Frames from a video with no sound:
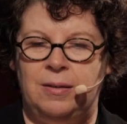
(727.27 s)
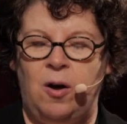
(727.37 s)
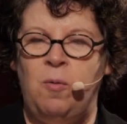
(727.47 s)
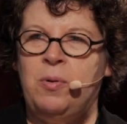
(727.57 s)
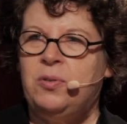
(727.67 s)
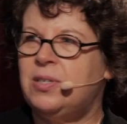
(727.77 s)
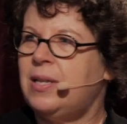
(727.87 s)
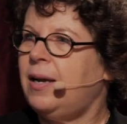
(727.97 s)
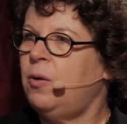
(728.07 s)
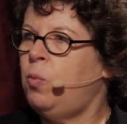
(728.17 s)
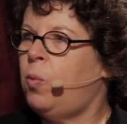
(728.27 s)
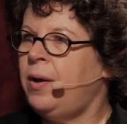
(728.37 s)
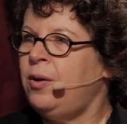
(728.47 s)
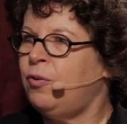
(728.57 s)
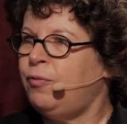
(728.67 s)
almost like a
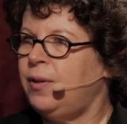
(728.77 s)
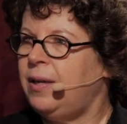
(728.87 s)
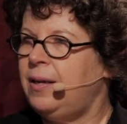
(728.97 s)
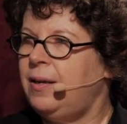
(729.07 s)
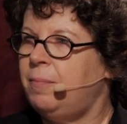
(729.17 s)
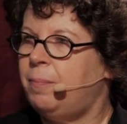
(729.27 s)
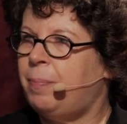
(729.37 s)
wonderfully,